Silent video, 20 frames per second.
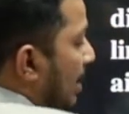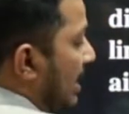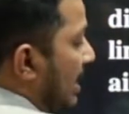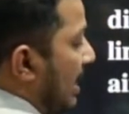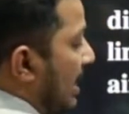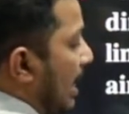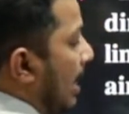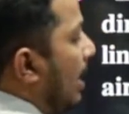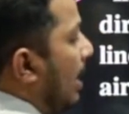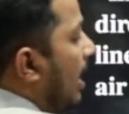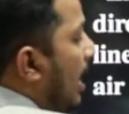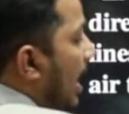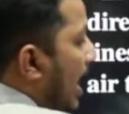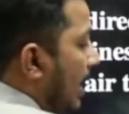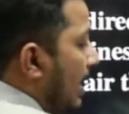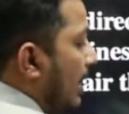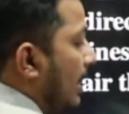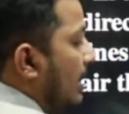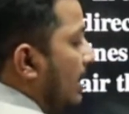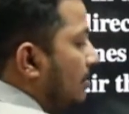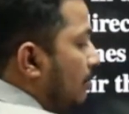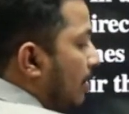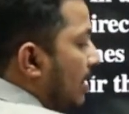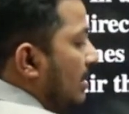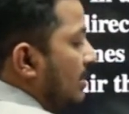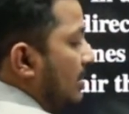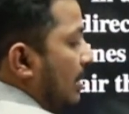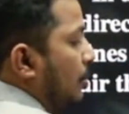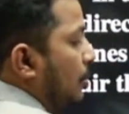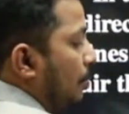material and it is what
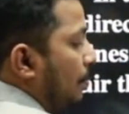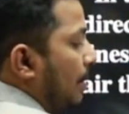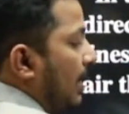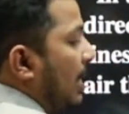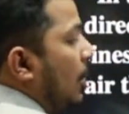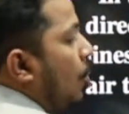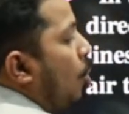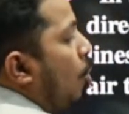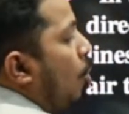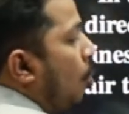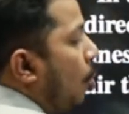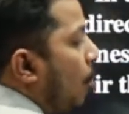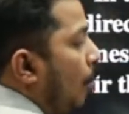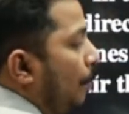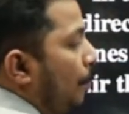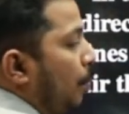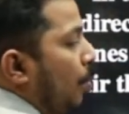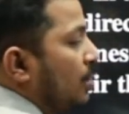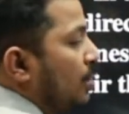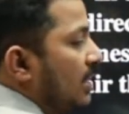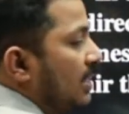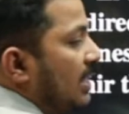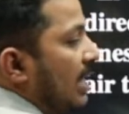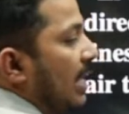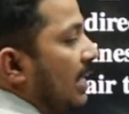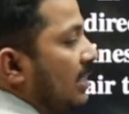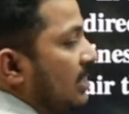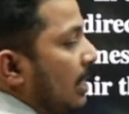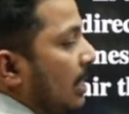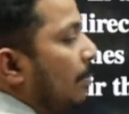is said to be opposite
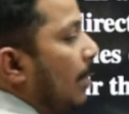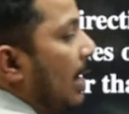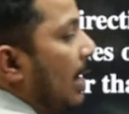directional